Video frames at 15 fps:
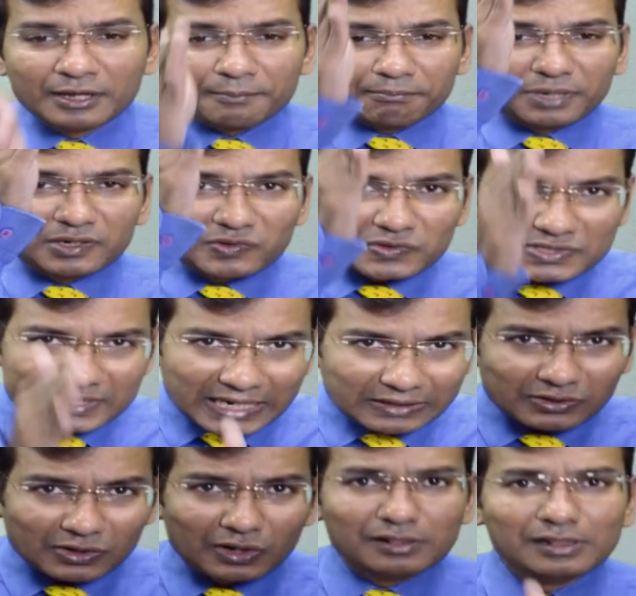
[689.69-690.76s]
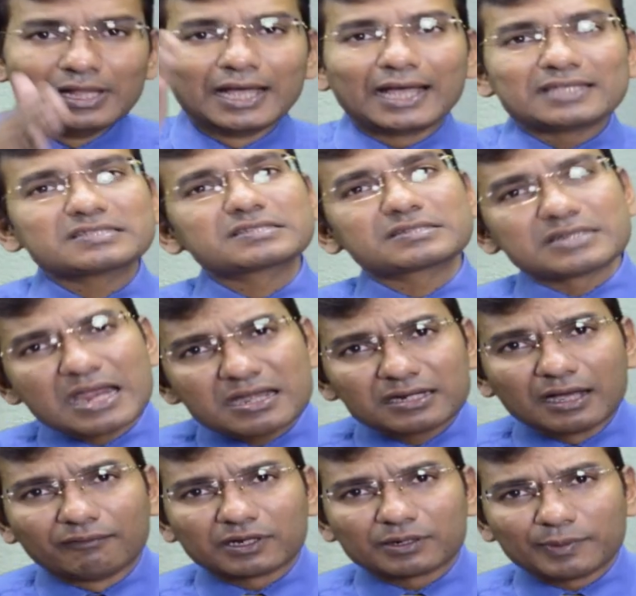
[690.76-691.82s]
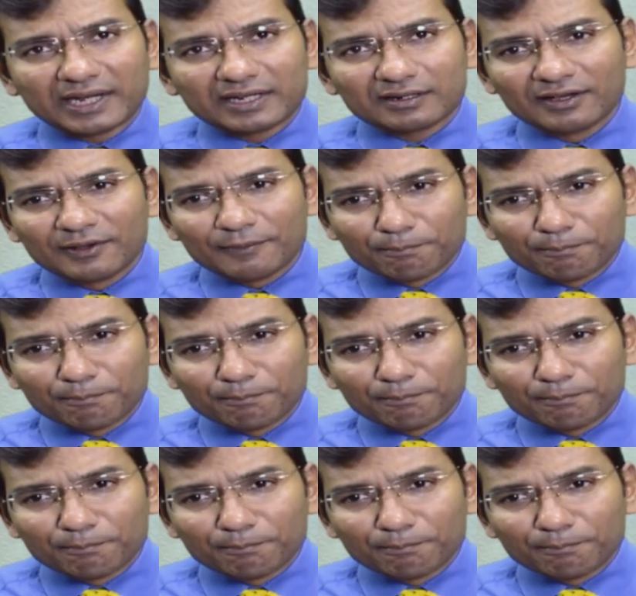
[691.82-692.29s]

between central and state government